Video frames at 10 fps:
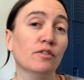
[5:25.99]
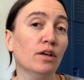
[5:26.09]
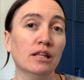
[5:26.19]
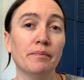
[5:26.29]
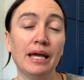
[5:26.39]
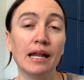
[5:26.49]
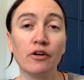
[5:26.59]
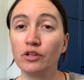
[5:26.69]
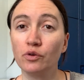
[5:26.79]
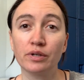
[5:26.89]
in the main
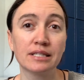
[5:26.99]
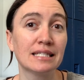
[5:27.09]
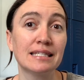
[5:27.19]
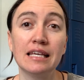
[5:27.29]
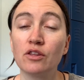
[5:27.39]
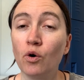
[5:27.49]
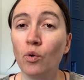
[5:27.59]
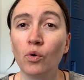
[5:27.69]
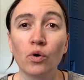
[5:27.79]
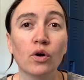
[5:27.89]
area you can see the
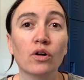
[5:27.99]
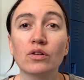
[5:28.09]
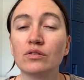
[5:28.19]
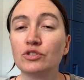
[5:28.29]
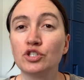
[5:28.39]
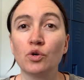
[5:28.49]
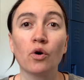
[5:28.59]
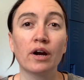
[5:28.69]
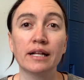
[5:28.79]
whole shore,